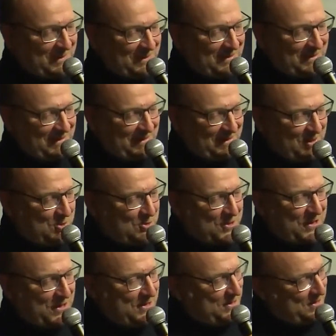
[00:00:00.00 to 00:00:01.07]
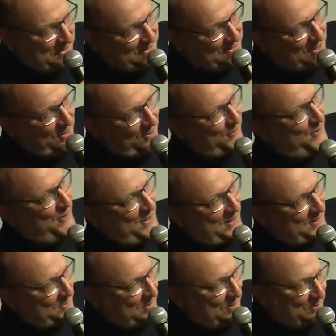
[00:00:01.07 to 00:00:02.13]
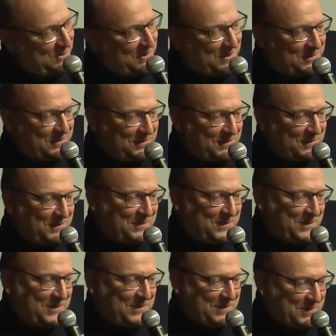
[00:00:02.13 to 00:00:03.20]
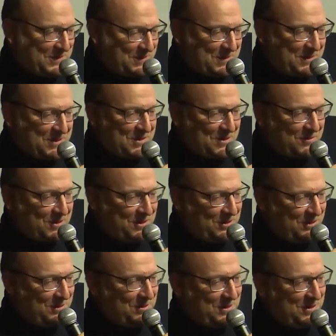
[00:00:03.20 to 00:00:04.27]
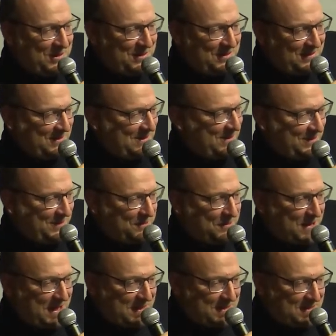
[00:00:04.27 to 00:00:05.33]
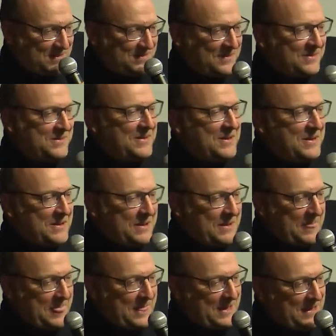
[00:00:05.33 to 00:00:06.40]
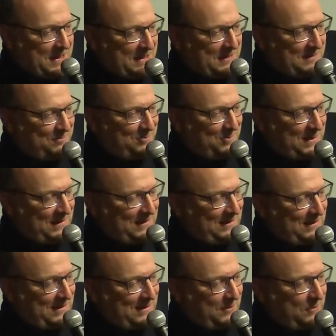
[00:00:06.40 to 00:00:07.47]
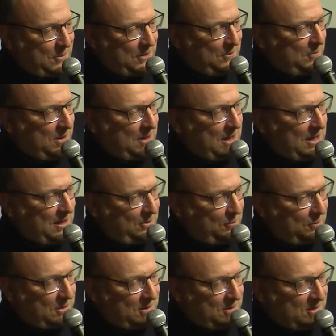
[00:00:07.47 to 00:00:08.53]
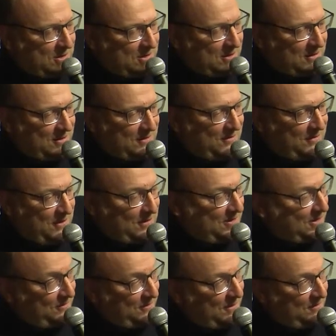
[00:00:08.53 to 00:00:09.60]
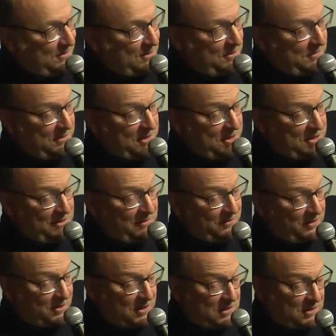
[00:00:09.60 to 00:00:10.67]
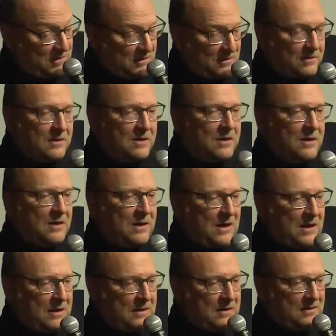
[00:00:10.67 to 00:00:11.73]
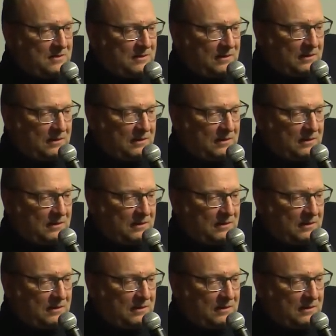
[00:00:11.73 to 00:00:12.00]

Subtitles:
nuclear conflict between, the Soviet Union and the West. But what we got was something very, very different. And